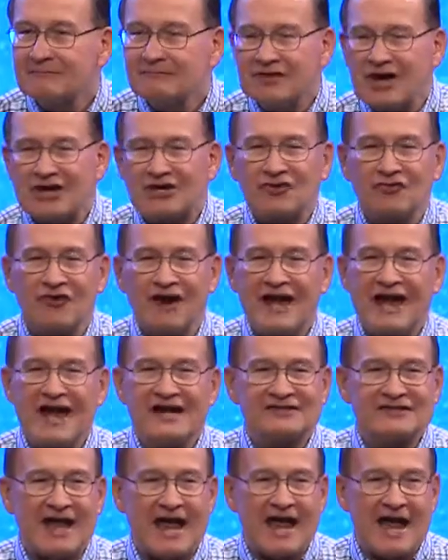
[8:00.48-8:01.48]
They're
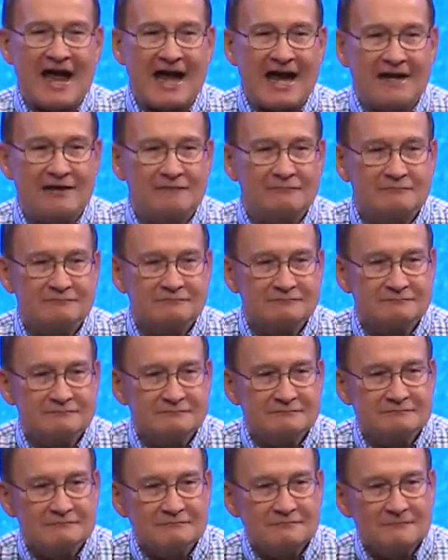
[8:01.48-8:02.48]
crazy.
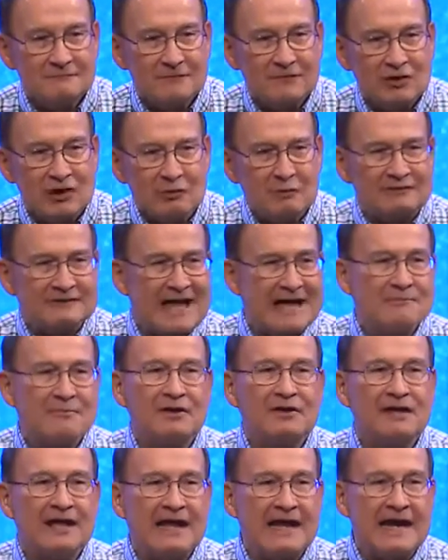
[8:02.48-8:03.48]
Look what they
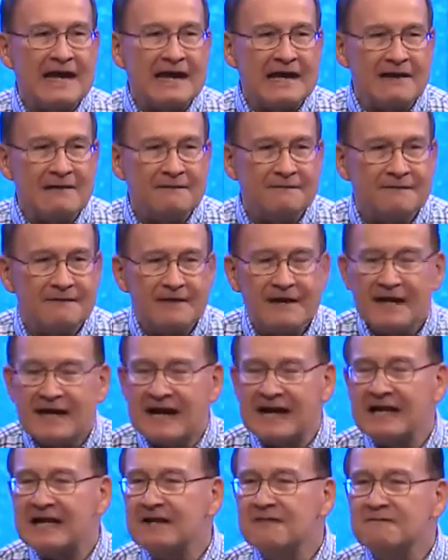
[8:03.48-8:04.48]
believe
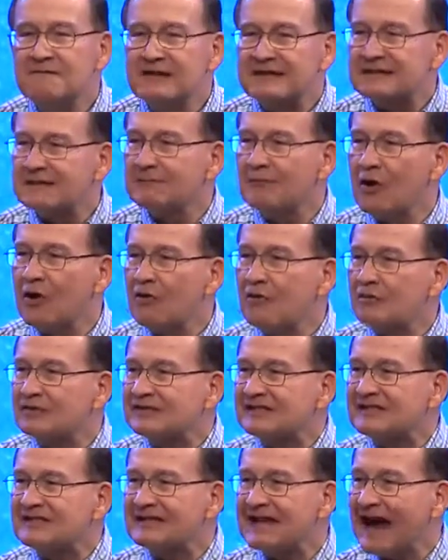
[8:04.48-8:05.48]
in an invisible
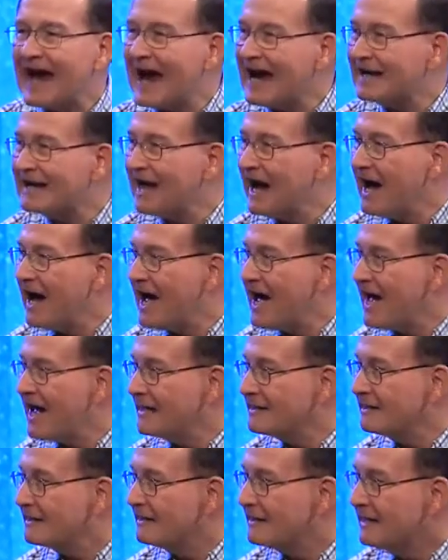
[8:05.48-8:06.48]
sky
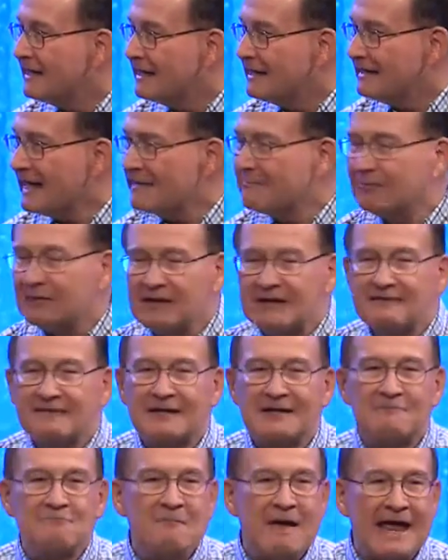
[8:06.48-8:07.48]
god. They believe that
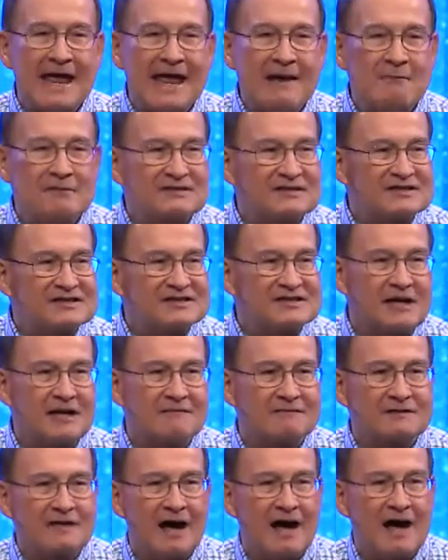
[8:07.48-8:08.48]
a man was the
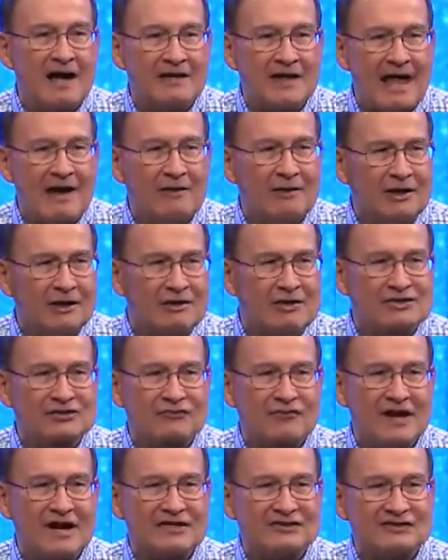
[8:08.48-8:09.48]
son of God. Hey, look at those
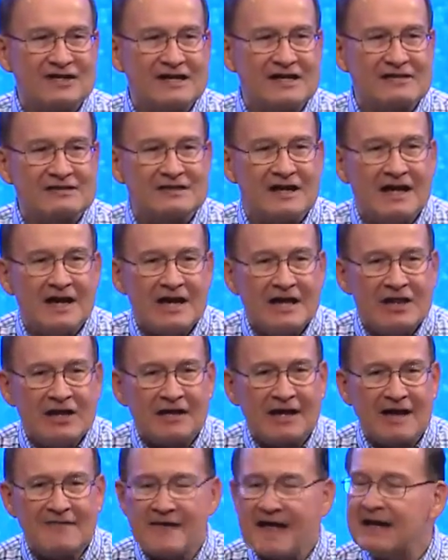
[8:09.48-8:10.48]
Christians.
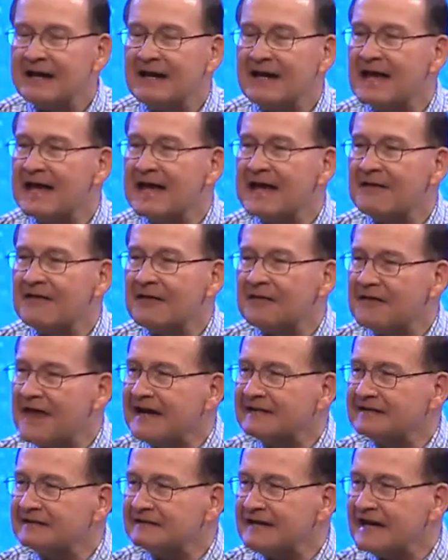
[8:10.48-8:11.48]
Look how they live, the
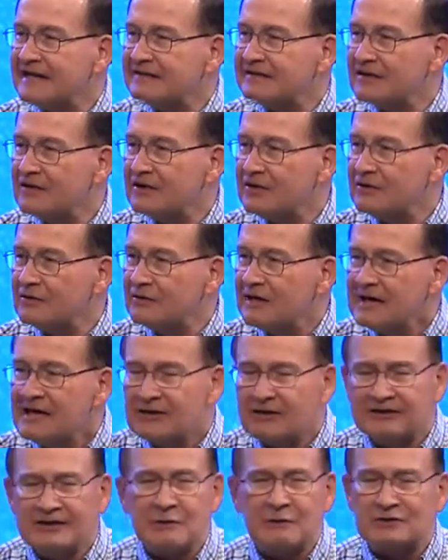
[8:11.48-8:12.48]
things that they do.
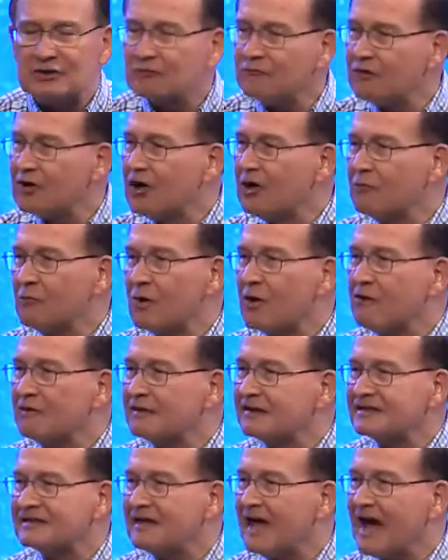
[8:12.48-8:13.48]
Don't they know what the real world
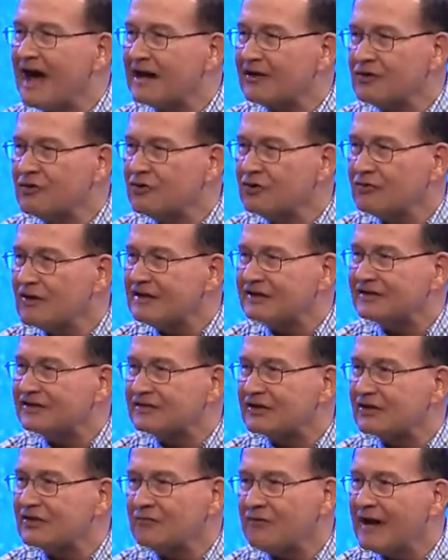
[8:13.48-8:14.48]
is like? You Christians
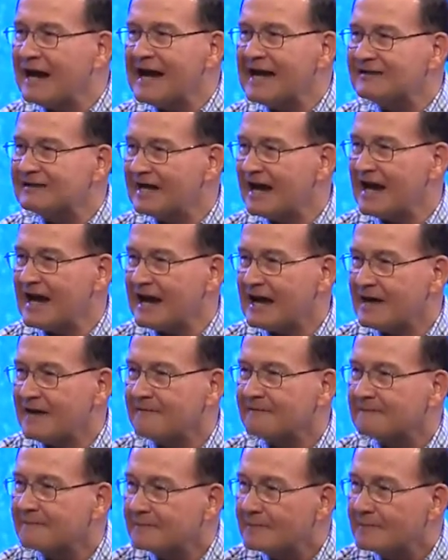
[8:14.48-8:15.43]
are crazy.